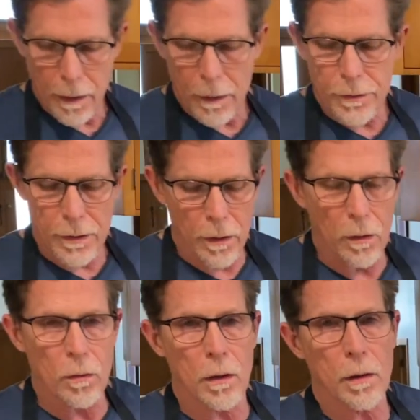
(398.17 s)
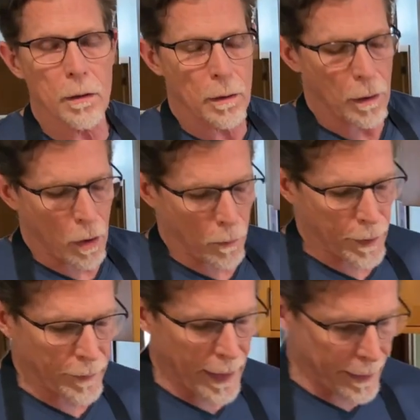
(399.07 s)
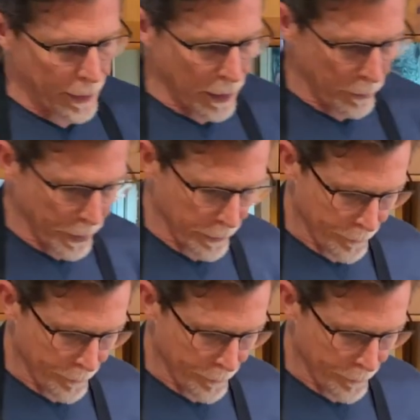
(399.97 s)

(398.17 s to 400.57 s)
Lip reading: So open that up.